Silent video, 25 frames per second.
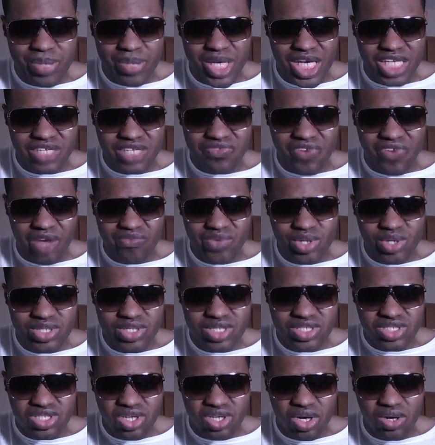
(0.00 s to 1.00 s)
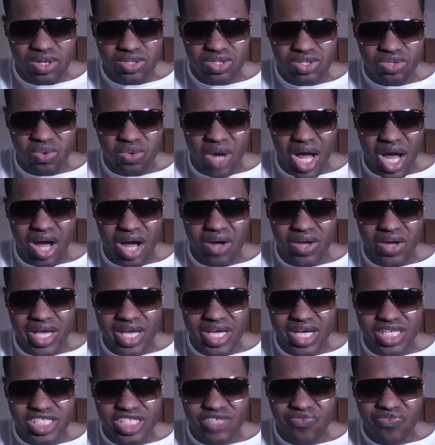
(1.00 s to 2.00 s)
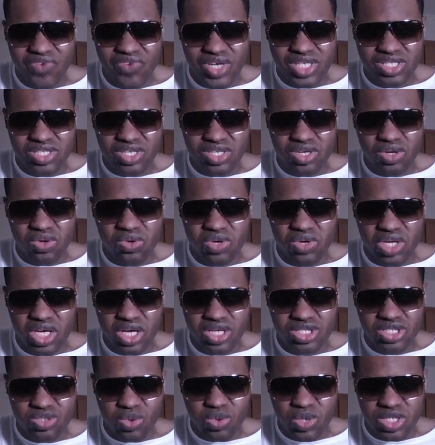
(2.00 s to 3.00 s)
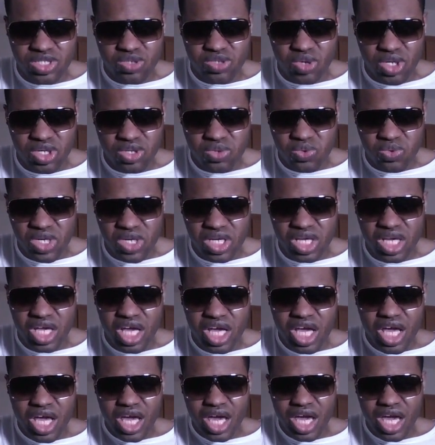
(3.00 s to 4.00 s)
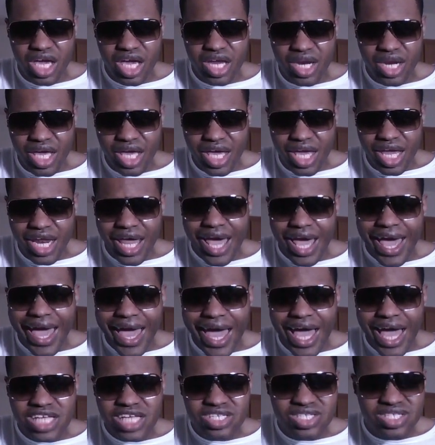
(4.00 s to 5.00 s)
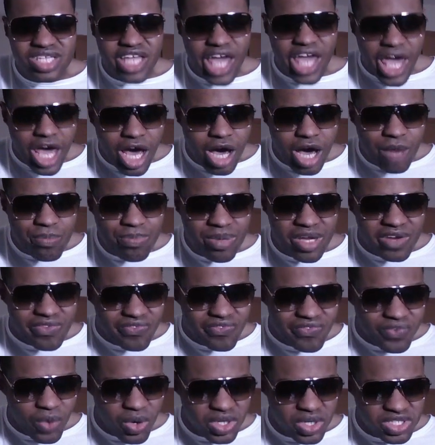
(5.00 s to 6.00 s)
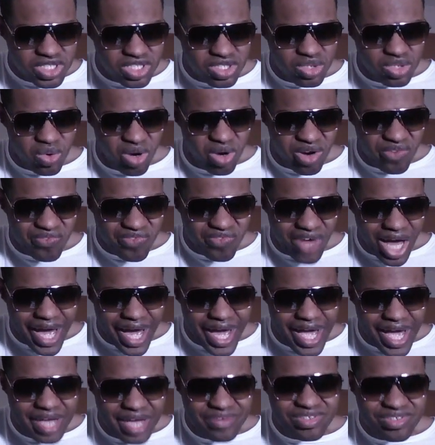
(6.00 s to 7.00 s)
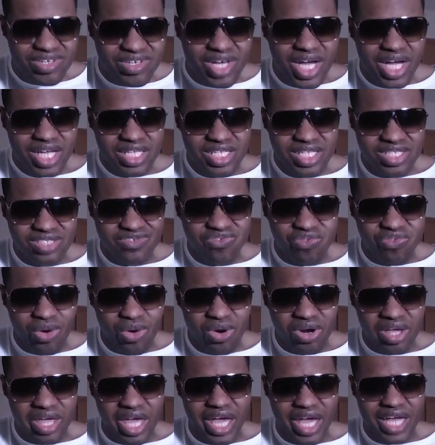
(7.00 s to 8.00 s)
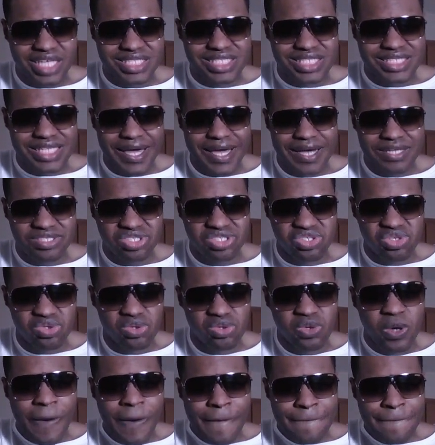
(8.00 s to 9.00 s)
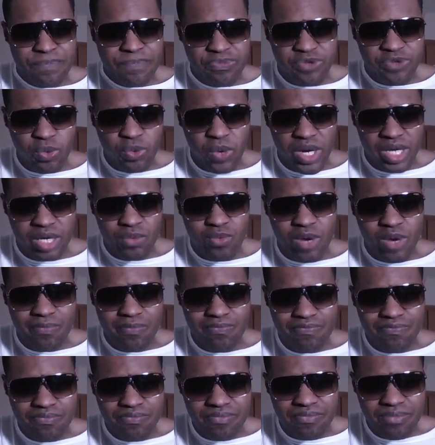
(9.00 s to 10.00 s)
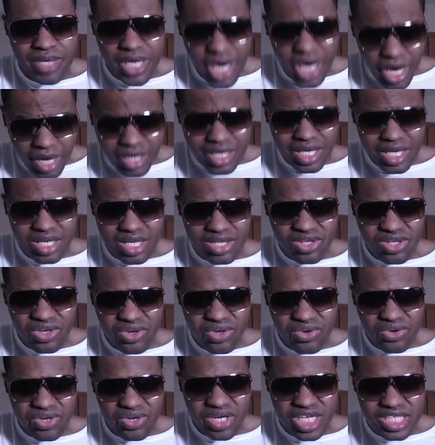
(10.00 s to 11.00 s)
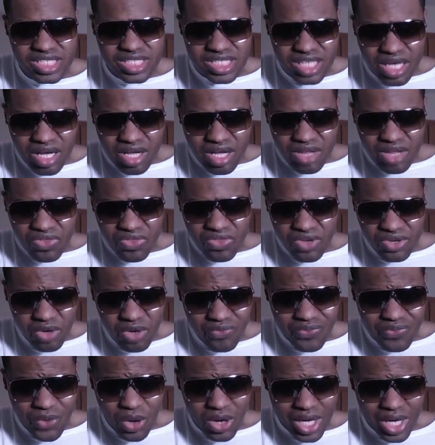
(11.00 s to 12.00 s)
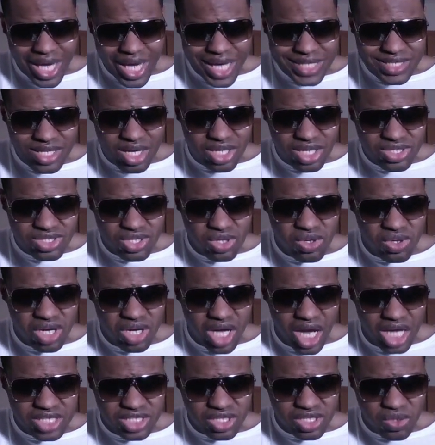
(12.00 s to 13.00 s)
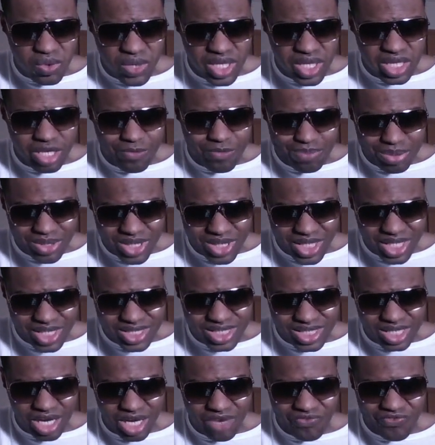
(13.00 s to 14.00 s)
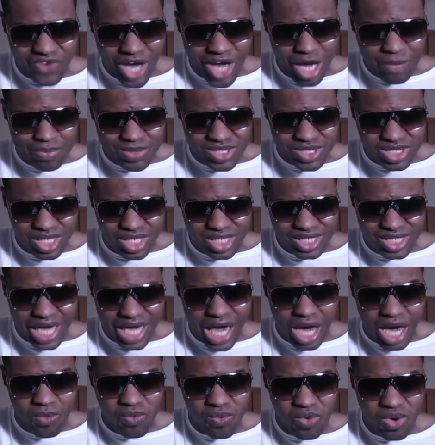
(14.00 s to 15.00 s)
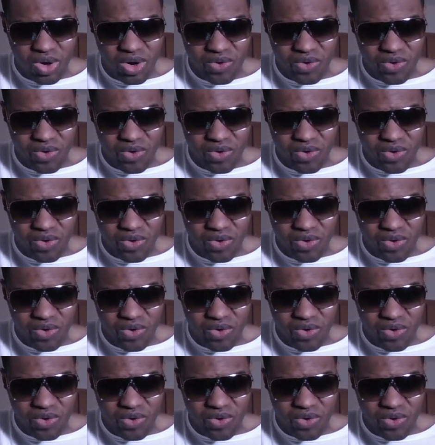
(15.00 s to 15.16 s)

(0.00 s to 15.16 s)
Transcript: S five units sold throughout its fiscal year twenty twenty-three, and it has now been forced to revise this forecast down to twenty-one million units. The new forecast also consequently predicts a five percent downward